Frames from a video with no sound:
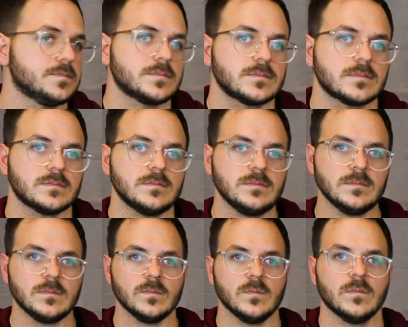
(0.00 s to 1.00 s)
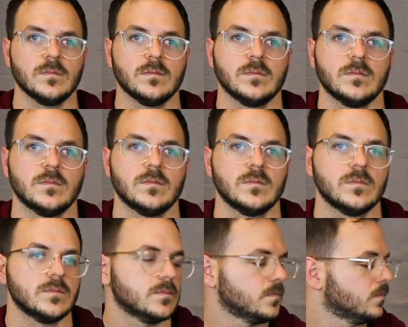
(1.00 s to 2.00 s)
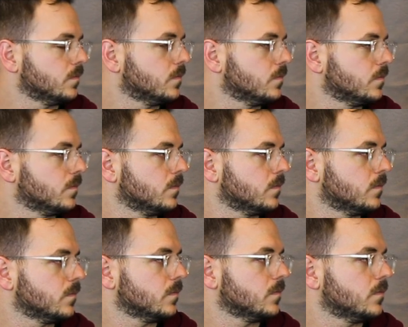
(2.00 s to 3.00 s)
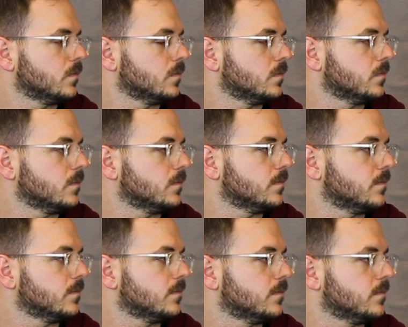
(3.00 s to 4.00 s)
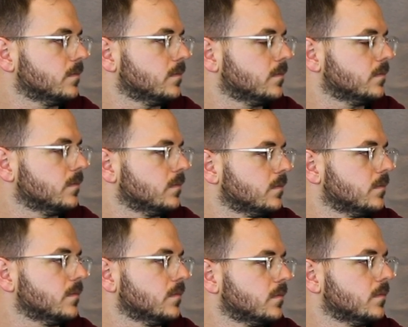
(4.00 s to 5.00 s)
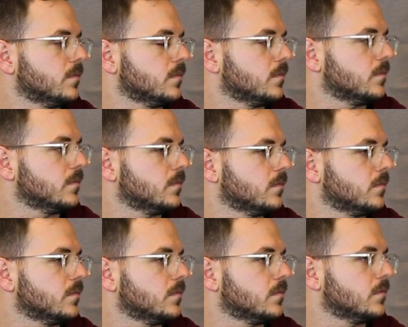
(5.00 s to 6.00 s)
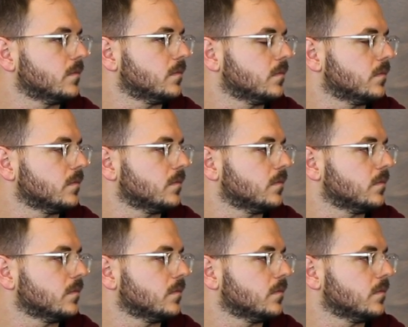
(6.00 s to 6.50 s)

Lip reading: The person shown says nothing.